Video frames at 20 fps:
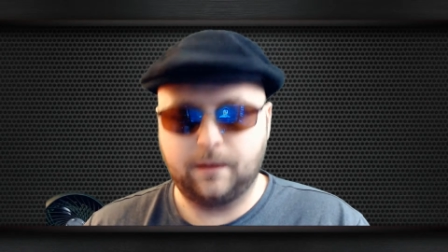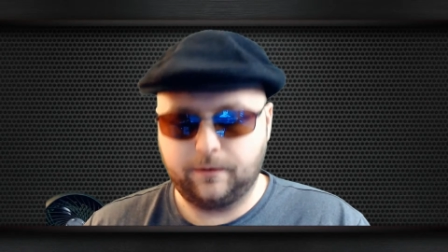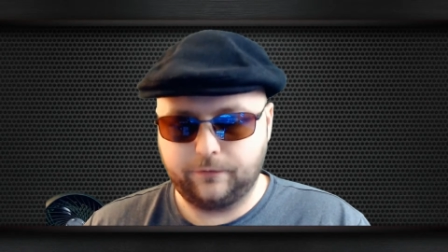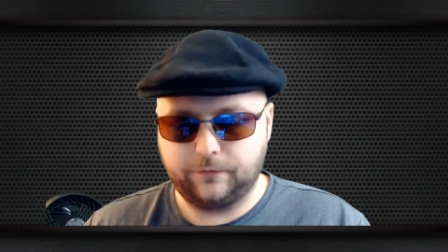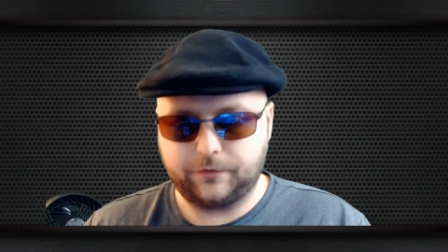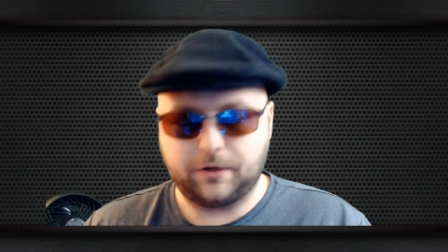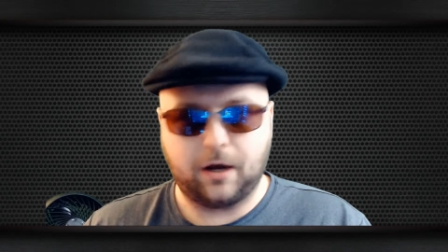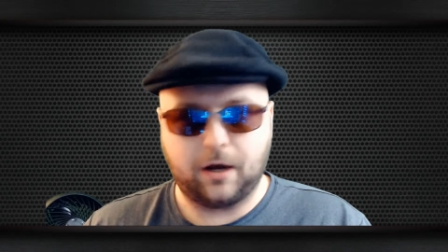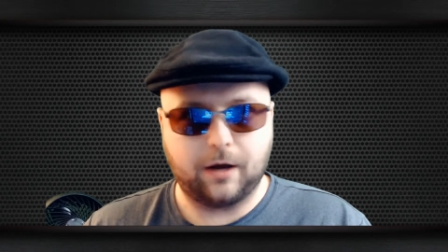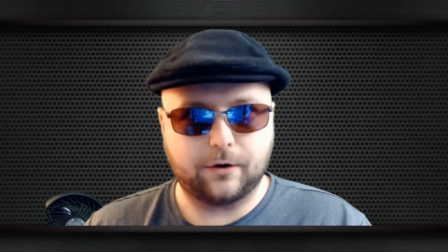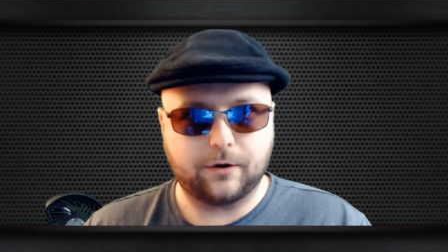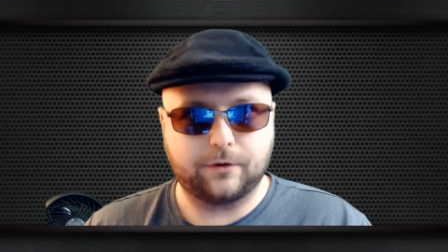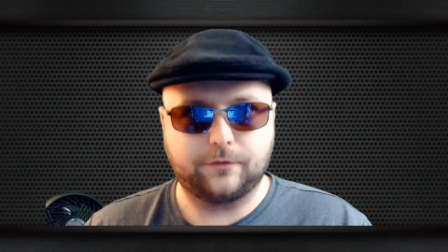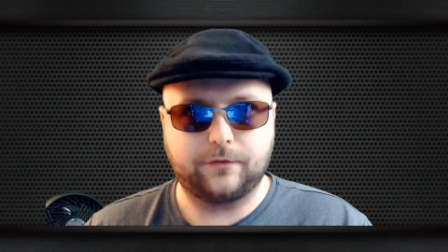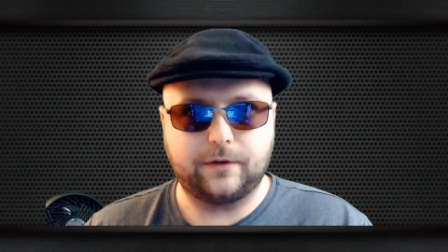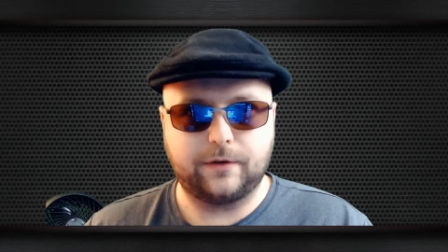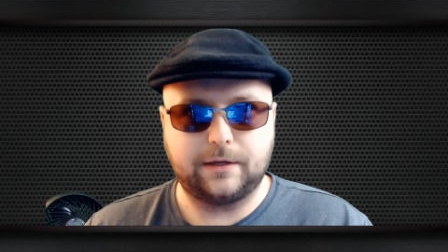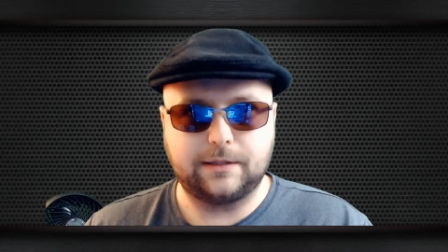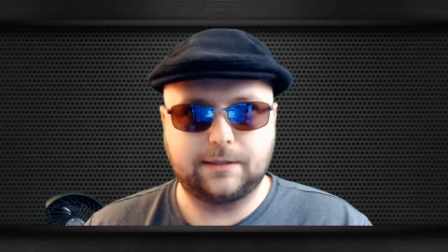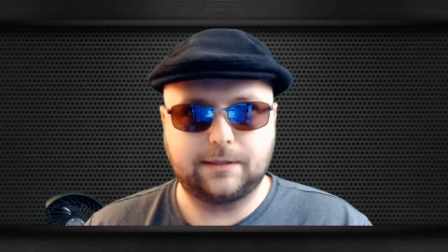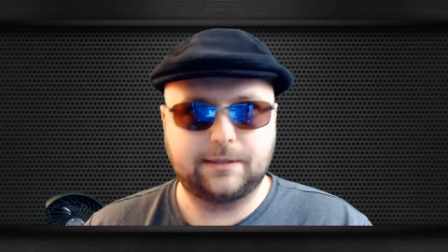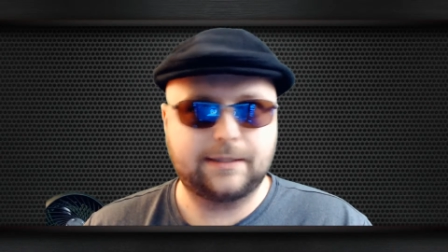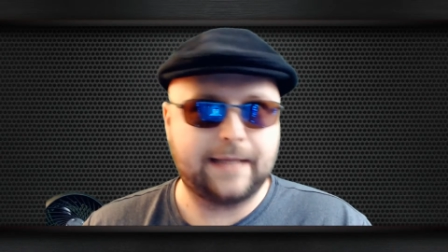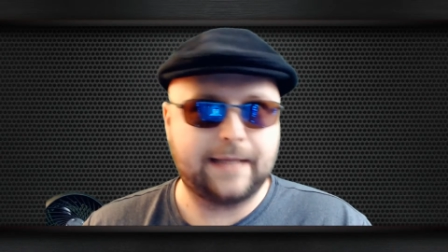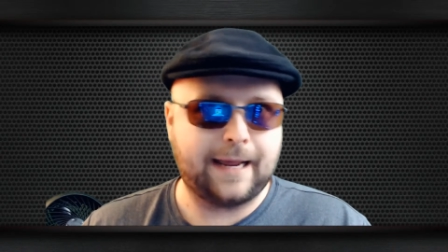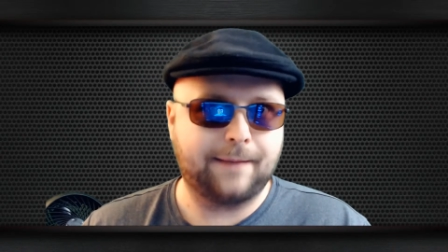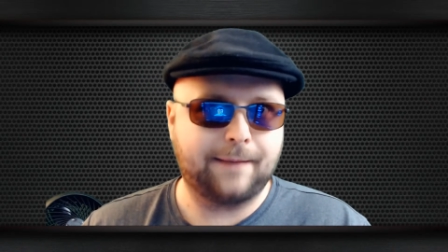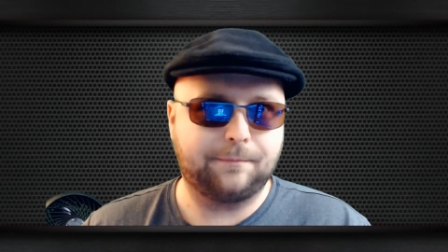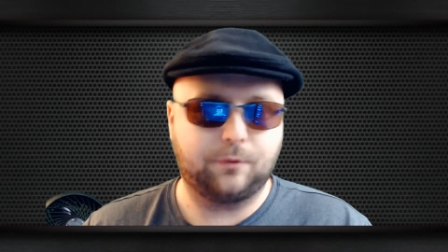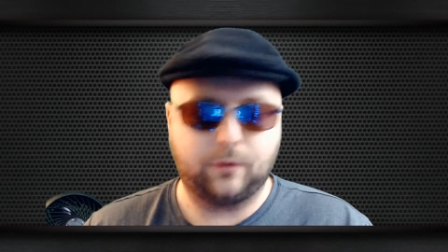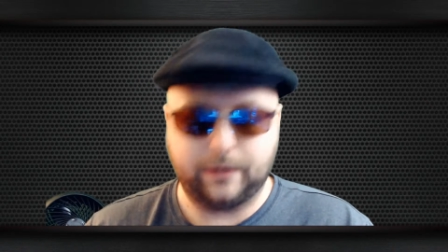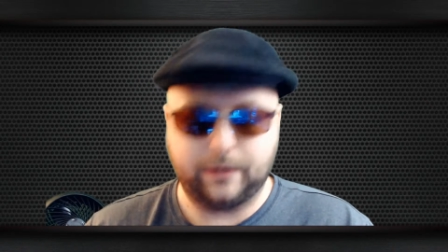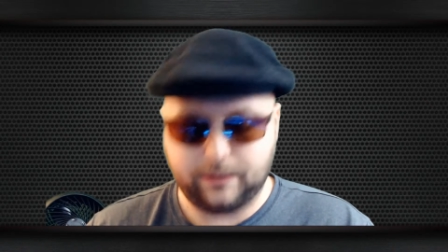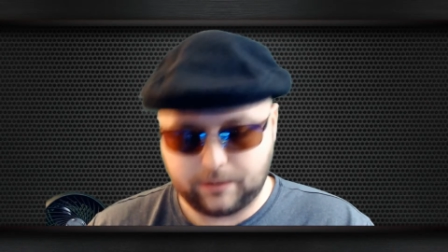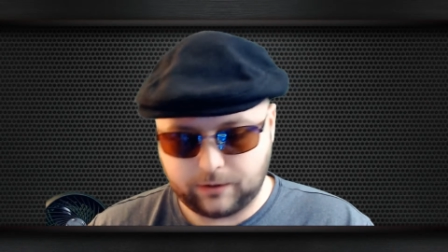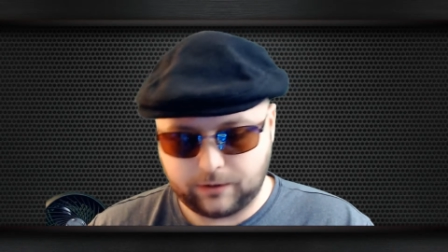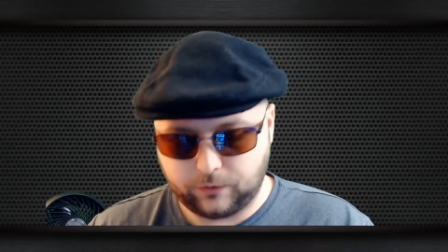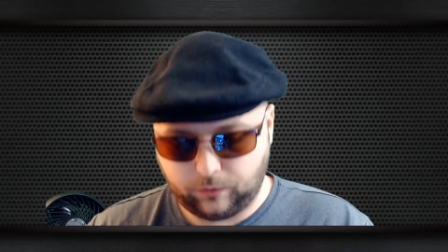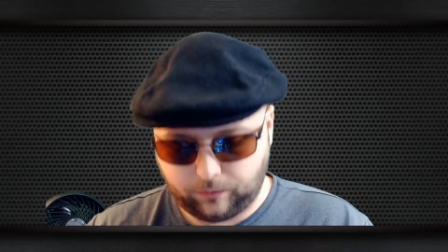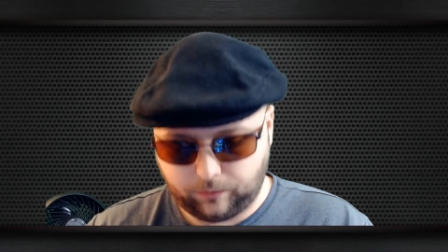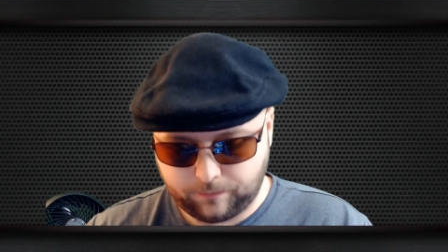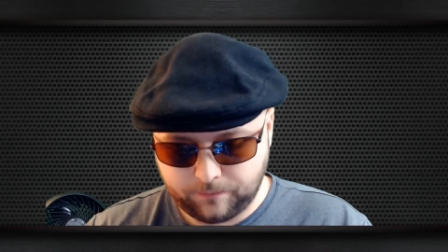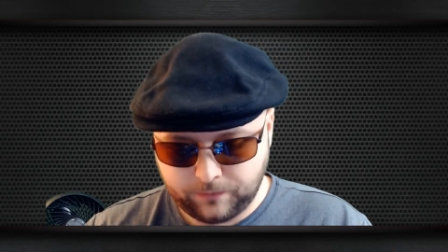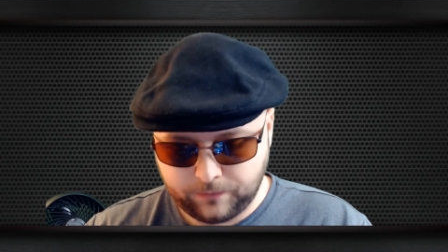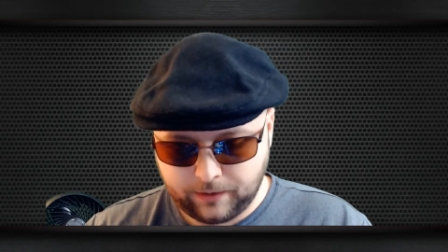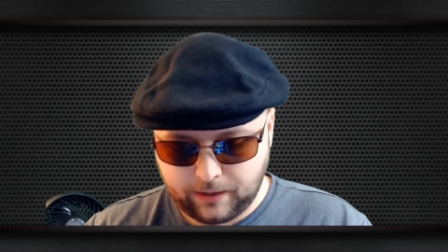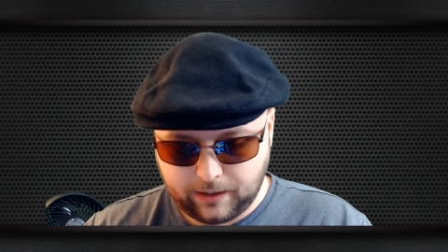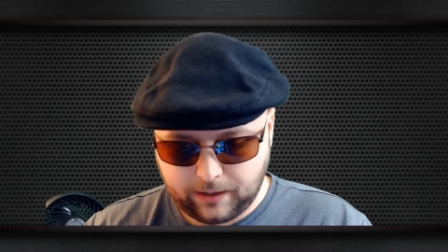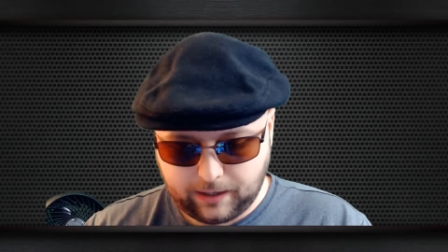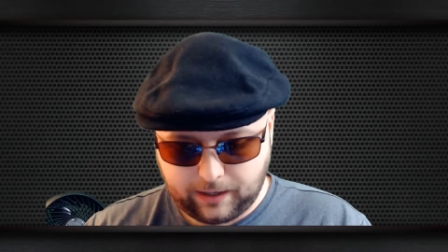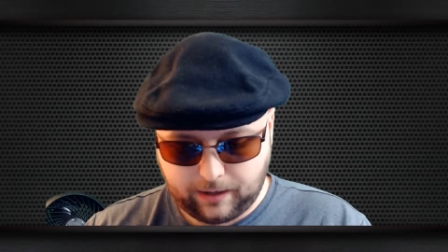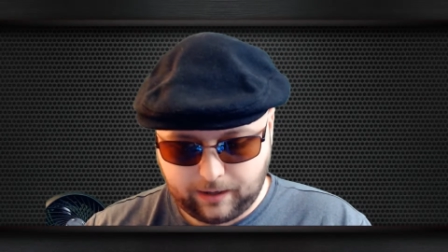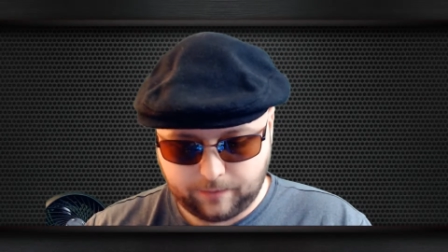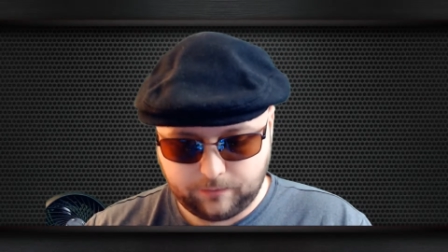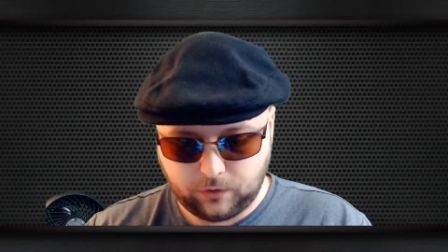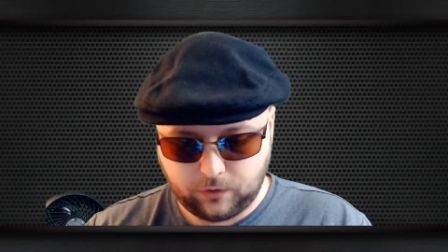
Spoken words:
photography standpoint to them.